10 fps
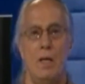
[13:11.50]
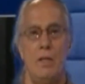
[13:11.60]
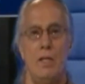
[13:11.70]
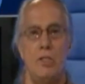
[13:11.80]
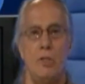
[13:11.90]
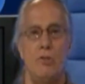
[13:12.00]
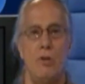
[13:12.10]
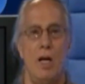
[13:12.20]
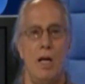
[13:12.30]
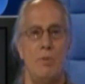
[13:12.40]
These 2
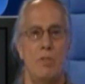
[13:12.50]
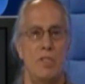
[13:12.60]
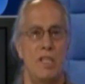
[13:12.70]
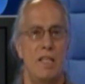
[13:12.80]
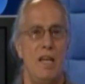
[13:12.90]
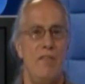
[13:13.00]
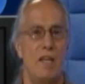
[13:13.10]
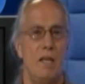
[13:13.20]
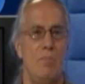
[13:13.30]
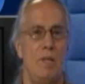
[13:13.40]
tribes are
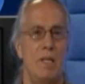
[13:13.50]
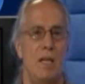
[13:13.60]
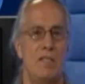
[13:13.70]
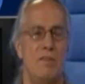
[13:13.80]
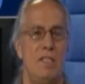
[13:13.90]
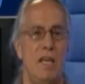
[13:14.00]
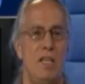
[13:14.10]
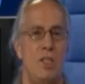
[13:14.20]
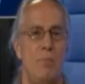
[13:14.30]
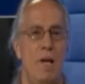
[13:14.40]
significant because of the
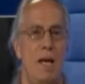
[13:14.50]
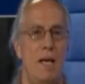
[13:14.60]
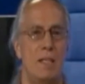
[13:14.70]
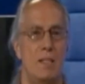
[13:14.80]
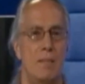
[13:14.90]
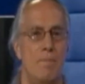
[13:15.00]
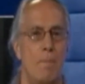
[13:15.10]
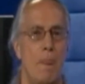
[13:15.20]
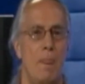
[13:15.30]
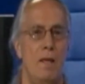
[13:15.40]
ancient past.
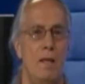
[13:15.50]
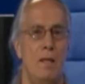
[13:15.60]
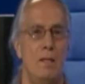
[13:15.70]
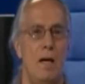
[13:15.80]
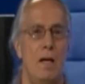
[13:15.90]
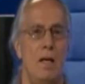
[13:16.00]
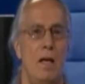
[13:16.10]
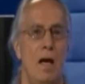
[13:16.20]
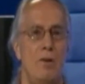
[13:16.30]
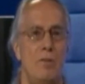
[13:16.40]
Don
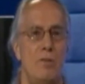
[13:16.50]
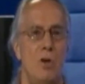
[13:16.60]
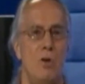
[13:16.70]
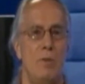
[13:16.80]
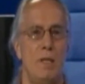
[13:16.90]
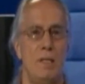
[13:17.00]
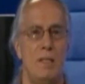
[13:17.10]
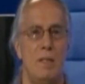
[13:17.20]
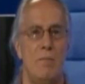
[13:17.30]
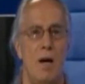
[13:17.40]
Alejandro told me
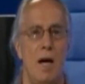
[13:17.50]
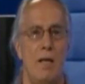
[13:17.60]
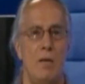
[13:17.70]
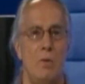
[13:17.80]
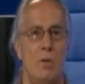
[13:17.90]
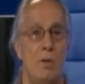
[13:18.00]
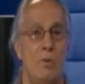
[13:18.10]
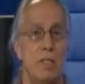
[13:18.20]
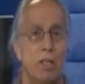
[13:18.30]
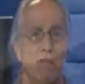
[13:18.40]
that the Maya were
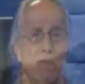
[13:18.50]
originally